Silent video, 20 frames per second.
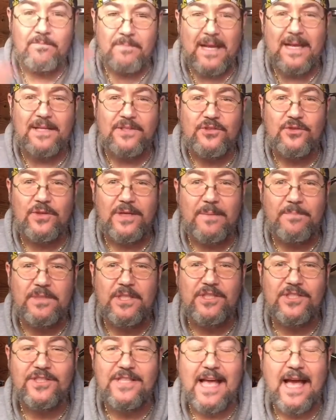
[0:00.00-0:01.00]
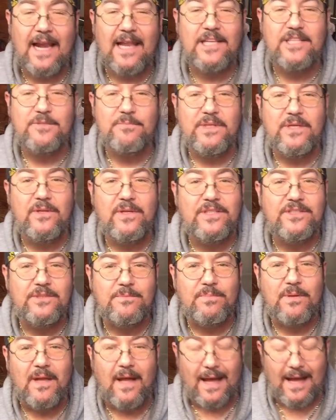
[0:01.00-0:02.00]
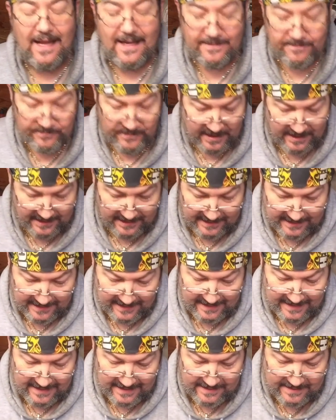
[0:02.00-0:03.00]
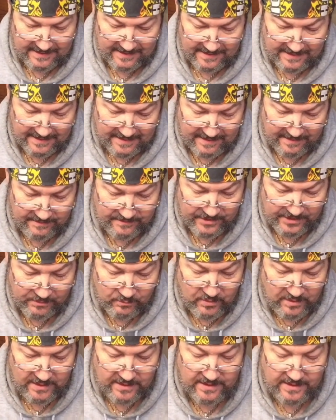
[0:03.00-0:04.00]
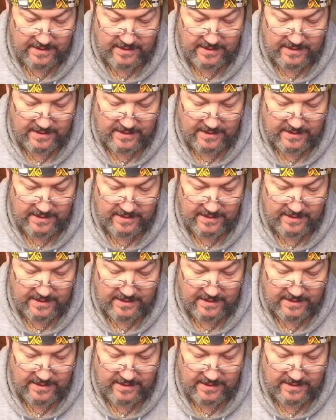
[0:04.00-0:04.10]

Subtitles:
made a trip to Sally's Beauty Supply, and she wanted